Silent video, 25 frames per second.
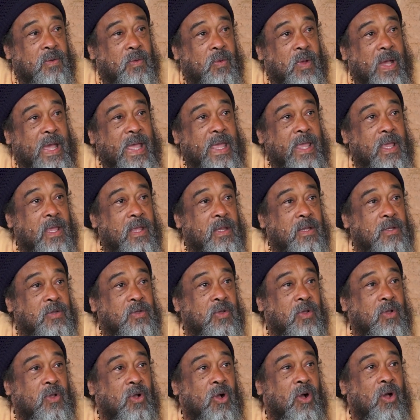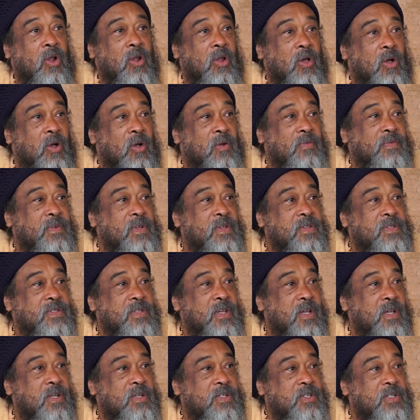Why to call off the
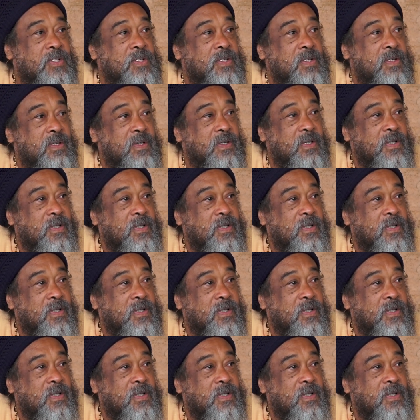search?